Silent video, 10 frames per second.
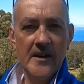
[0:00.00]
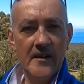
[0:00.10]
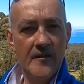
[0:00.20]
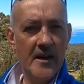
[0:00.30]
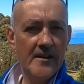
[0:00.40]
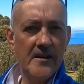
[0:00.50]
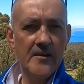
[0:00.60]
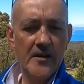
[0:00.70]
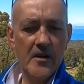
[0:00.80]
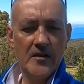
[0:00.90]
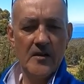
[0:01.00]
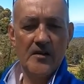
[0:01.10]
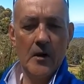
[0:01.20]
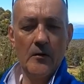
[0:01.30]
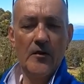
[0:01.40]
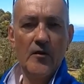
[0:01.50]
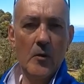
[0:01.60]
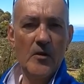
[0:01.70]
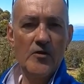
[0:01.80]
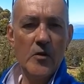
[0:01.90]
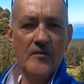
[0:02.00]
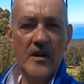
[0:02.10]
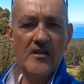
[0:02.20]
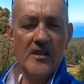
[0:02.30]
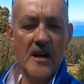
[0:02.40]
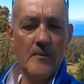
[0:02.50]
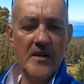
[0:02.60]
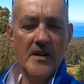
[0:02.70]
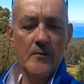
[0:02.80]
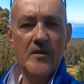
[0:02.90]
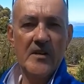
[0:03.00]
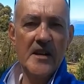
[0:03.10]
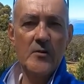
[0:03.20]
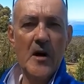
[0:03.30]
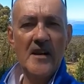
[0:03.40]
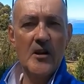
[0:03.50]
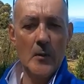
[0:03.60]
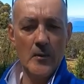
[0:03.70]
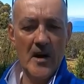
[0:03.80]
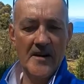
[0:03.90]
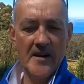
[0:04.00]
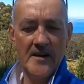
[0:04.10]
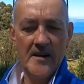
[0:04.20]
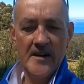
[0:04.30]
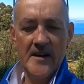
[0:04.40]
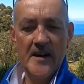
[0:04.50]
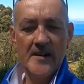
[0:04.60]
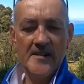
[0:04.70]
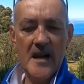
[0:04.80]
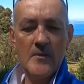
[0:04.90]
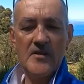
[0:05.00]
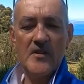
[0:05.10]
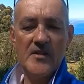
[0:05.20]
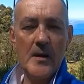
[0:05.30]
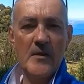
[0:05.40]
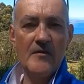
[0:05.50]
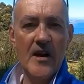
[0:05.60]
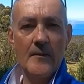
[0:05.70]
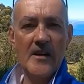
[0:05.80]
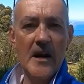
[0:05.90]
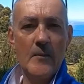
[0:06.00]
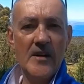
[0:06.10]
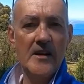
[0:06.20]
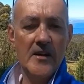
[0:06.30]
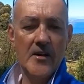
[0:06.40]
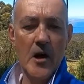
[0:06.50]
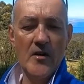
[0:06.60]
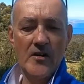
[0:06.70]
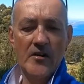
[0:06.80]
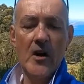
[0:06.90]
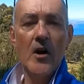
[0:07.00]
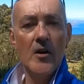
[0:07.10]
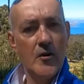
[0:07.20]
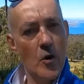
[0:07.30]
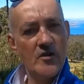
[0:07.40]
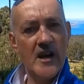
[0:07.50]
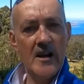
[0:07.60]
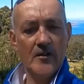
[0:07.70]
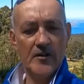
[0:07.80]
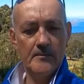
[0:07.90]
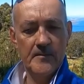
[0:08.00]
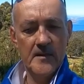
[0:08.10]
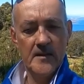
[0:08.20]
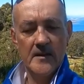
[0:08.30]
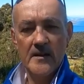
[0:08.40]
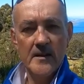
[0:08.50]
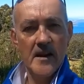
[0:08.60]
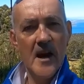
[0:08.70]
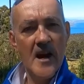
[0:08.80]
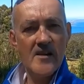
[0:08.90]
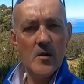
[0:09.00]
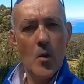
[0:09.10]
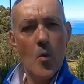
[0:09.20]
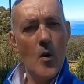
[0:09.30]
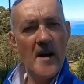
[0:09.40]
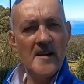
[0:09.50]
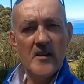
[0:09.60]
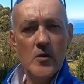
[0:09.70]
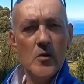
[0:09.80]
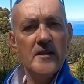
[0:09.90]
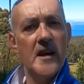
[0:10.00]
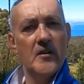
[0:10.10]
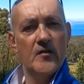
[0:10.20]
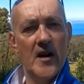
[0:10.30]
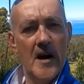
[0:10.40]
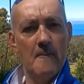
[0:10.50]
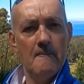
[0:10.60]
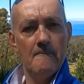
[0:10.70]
In fact, those consultants formed a joint venture company with a Tasmanian operator and established the salmon farming company known as Nortas. And where did Nortas farm?